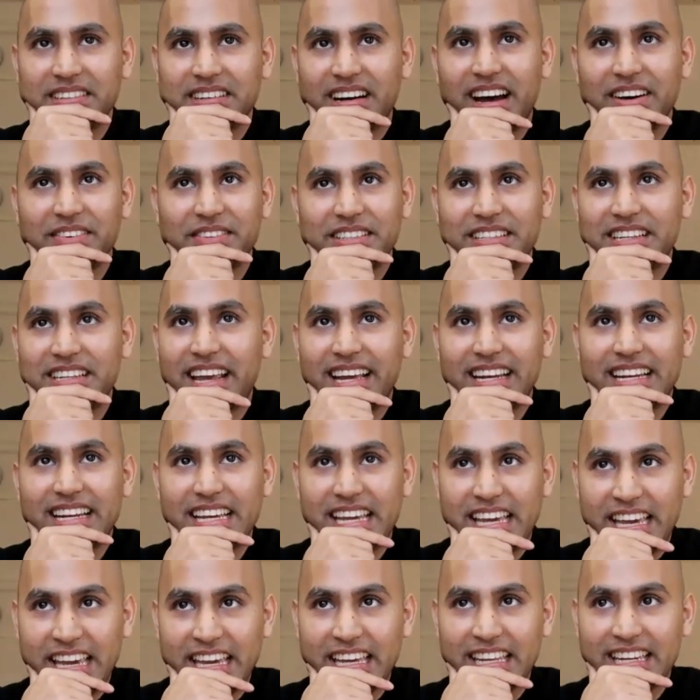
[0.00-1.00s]
would get
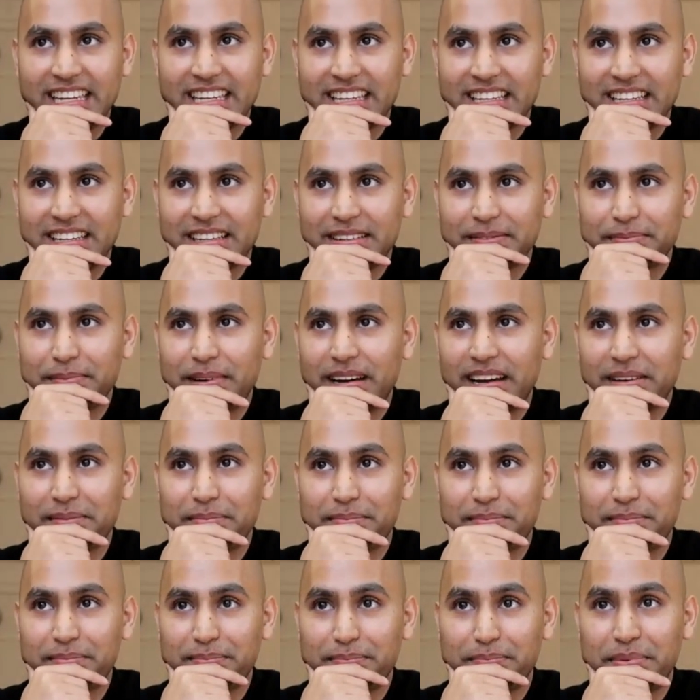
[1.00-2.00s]
hit by
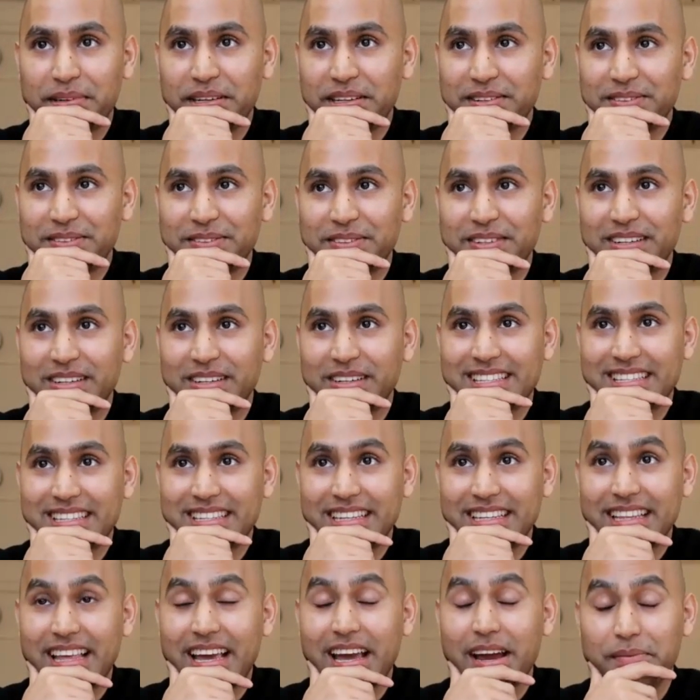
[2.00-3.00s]
brick walls
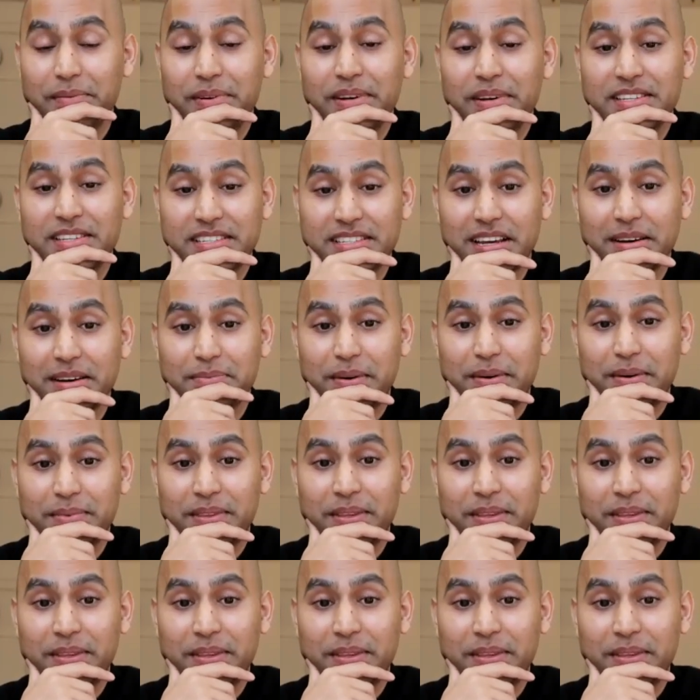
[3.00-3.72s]
in every step of